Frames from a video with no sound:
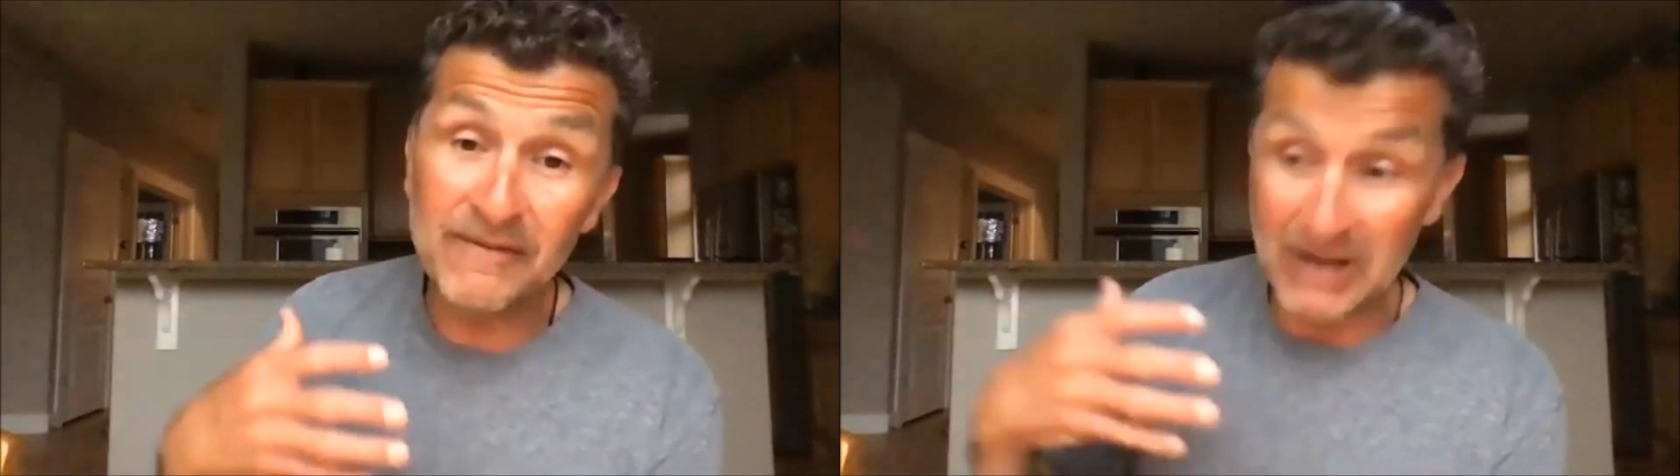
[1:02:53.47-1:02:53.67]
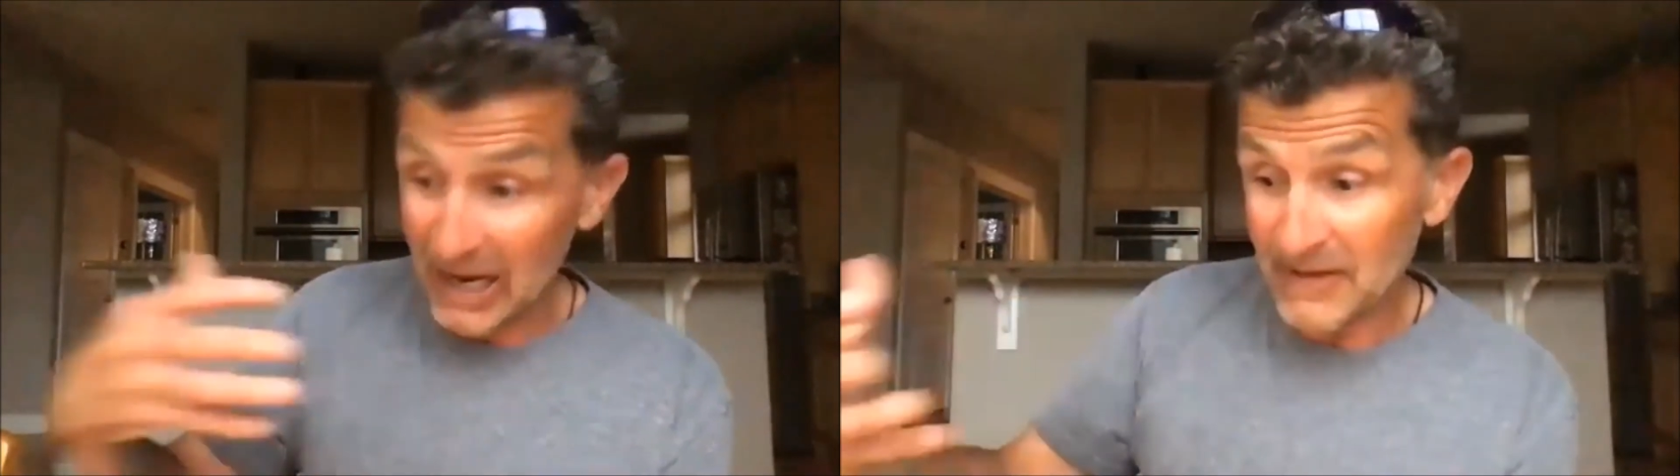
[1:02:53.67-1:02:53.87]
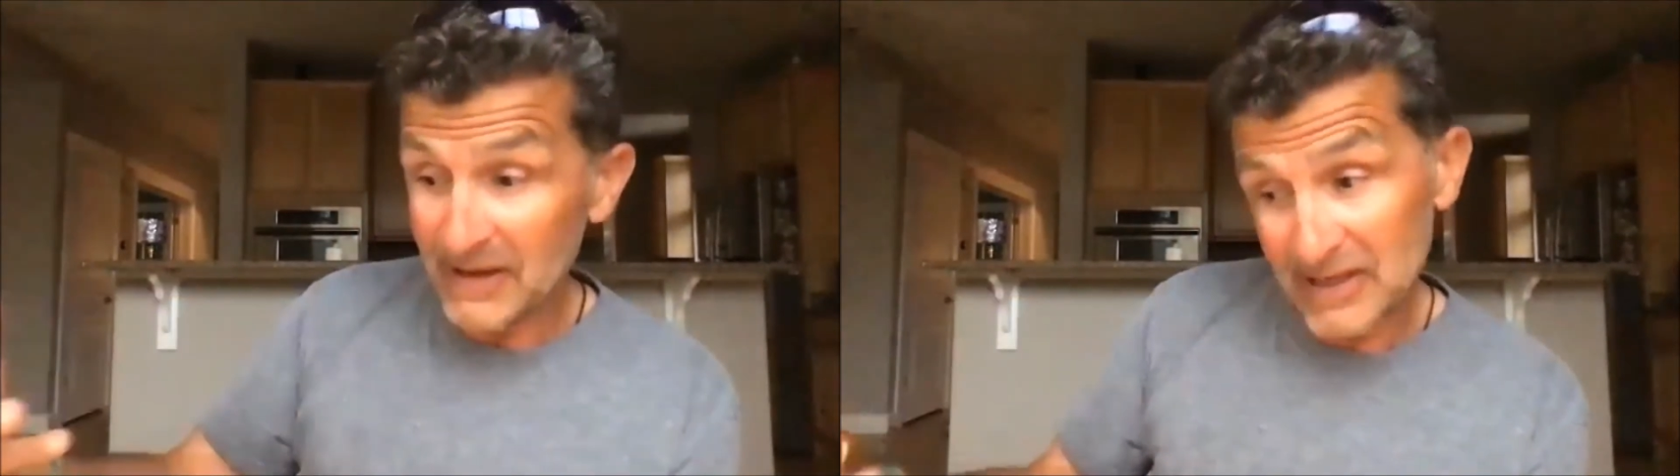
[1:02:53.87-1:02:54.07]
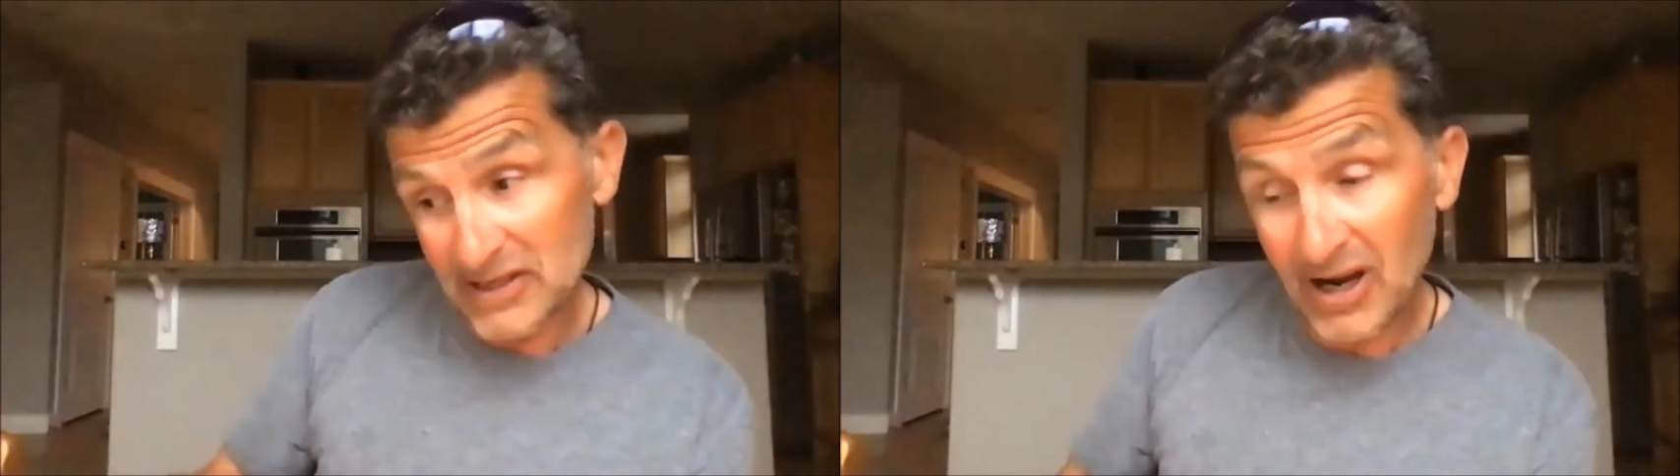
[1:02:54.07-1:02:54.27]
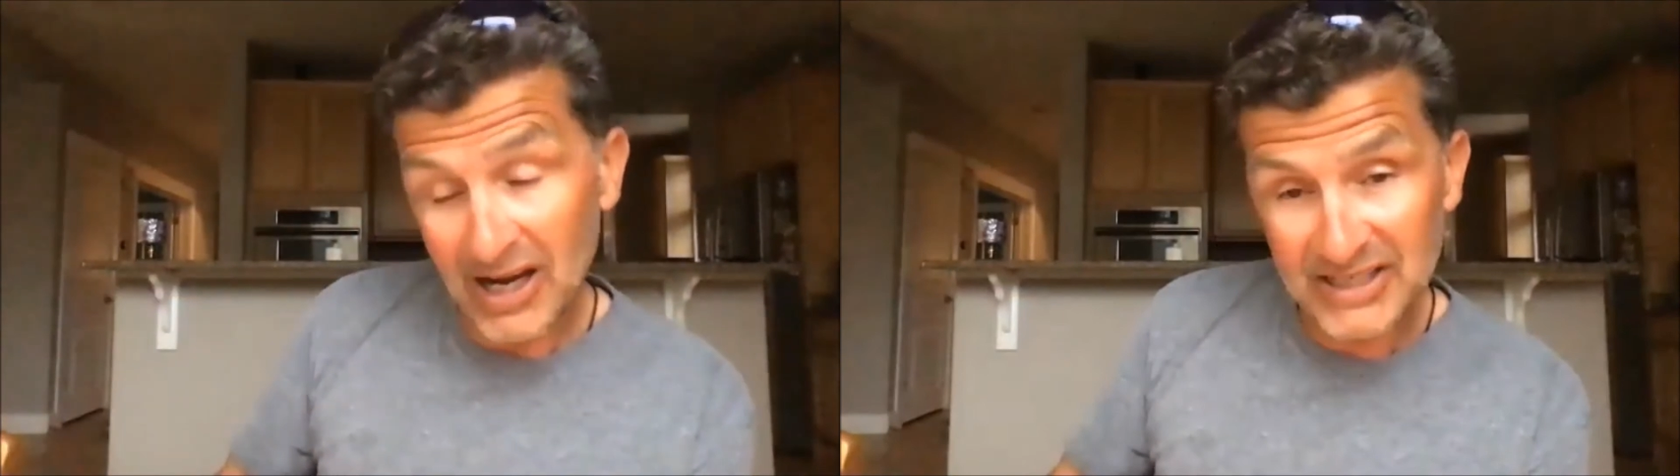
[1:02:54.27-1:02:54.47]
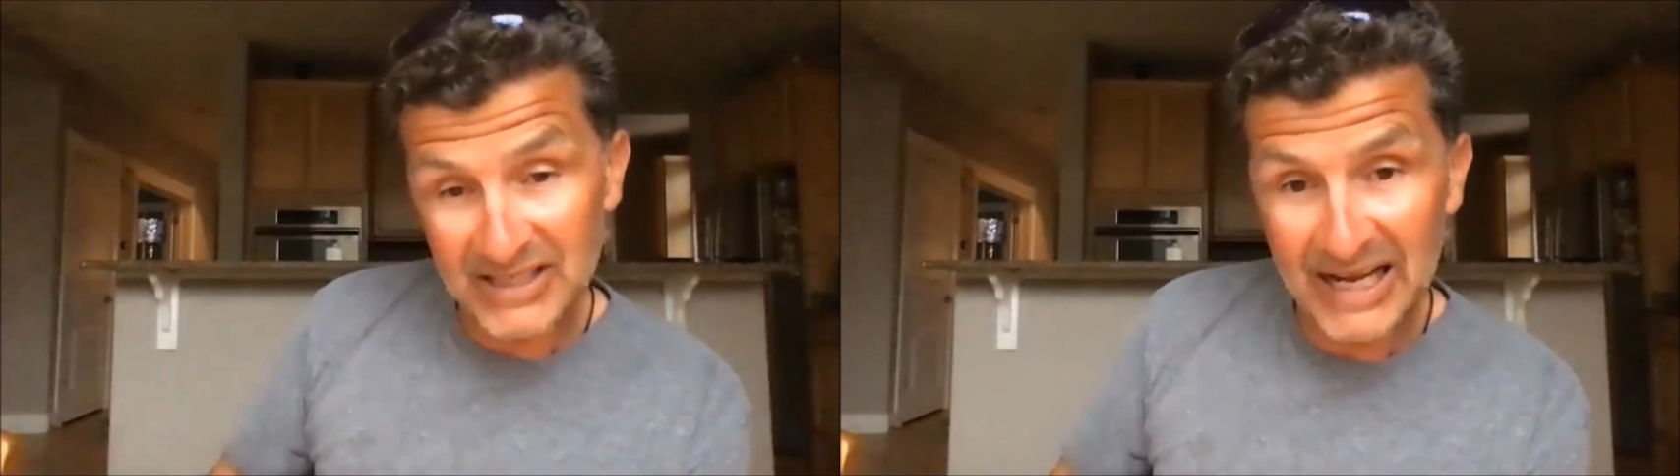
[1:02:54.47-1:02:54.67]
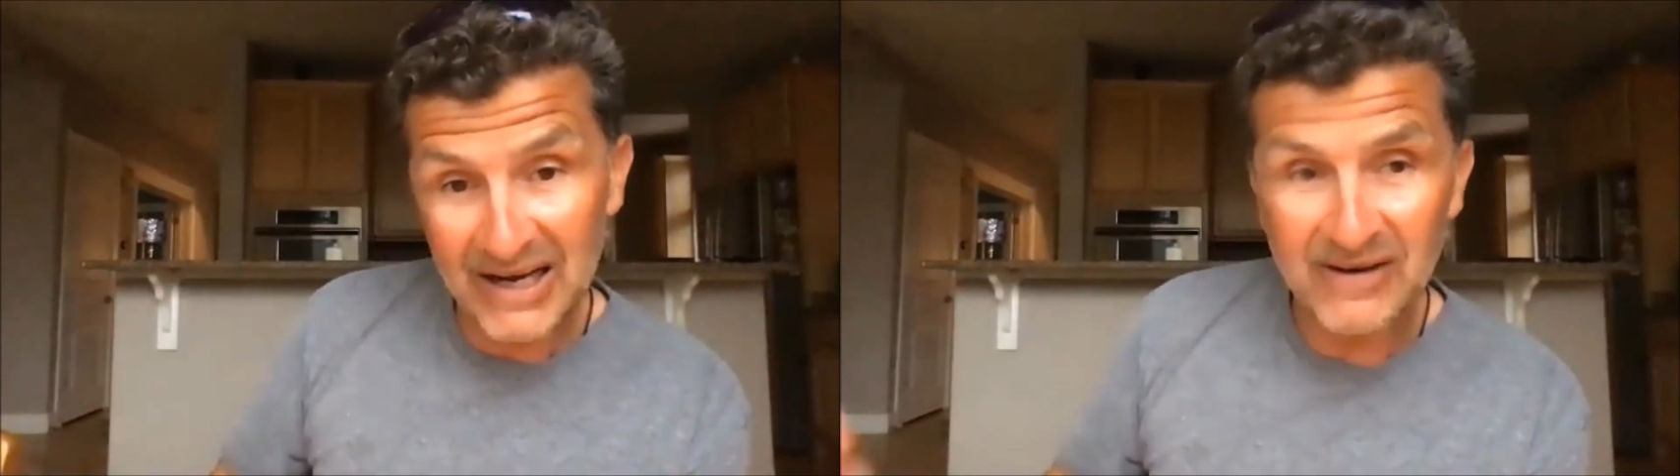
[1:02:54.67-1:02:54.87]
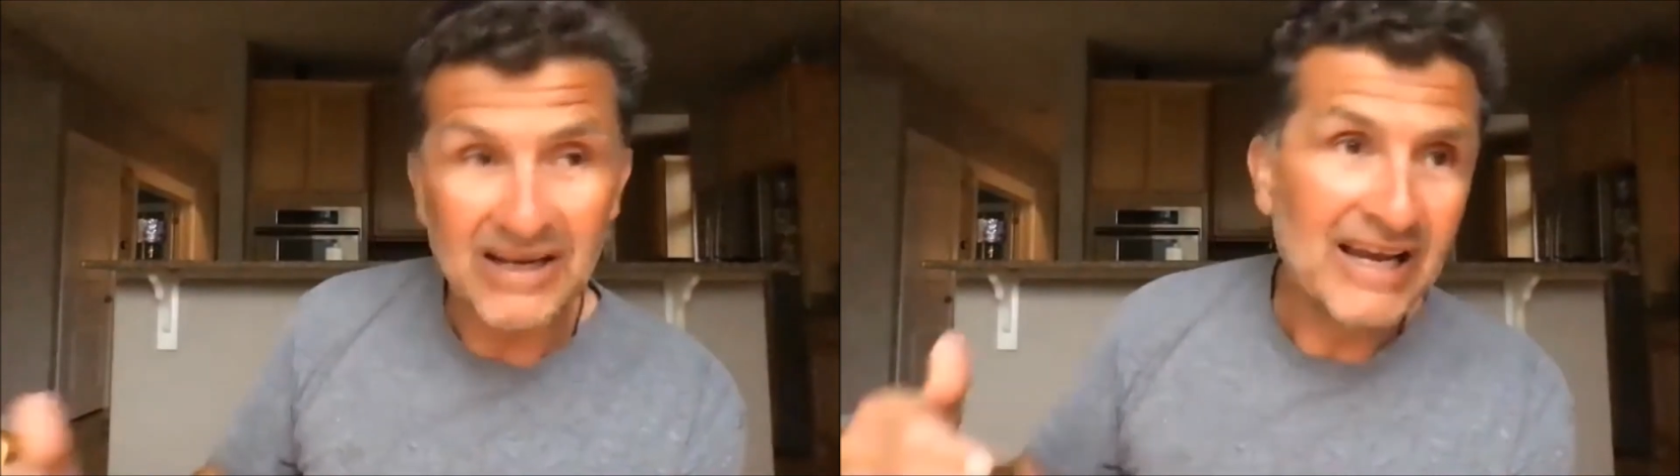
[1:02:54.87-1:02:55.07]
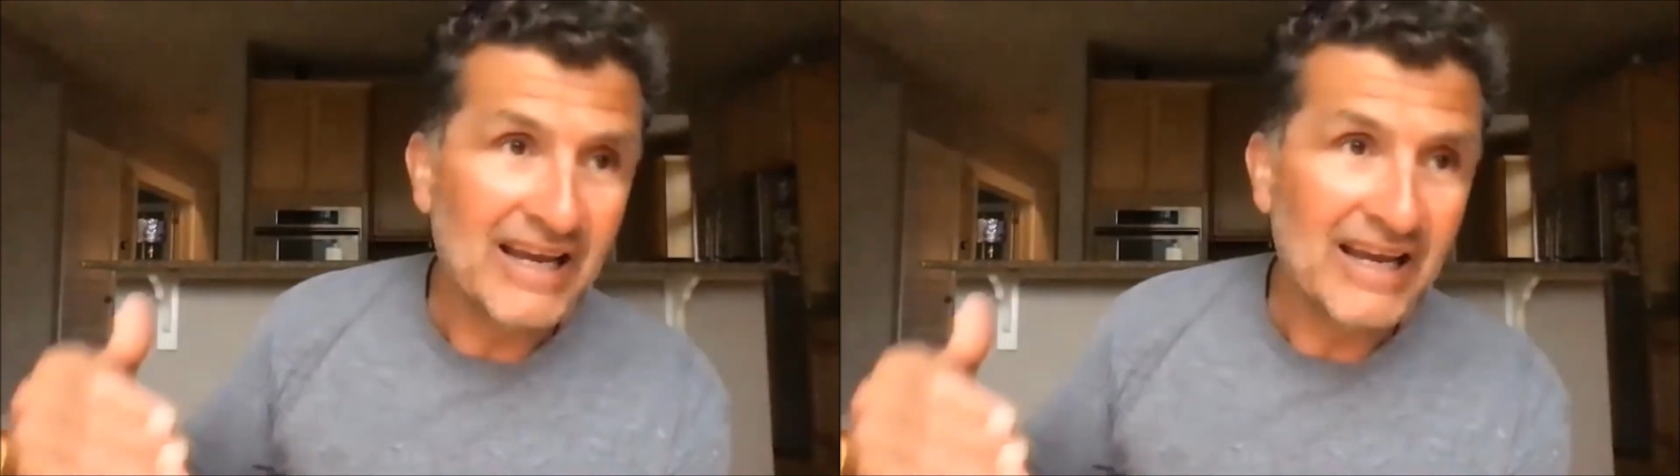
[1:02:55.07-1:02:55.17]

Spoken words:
I've given talks now